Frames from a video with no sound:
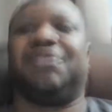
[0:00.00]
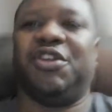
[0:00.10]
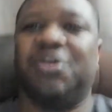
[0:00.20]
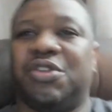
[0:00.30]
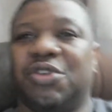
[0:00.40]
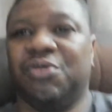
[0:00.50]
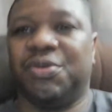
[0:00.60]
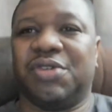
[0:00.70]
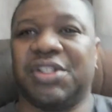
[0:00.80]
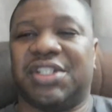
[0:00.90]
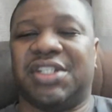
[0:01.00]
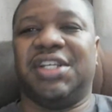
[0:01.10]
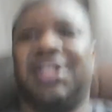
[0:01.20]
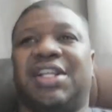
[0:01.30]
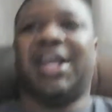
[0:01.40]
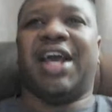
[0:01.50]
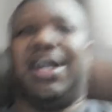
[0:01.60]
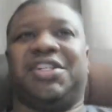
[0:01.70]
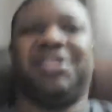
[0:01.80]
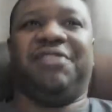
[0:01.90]
of YouTube, you could see they
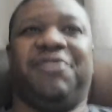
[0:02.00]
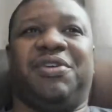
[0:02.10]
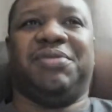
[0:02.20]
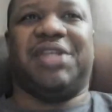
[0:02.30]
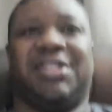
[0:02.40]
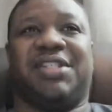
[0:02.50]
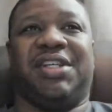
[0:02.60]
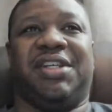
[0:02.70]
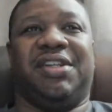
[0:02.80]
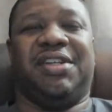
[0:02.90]
actually filmed that scene.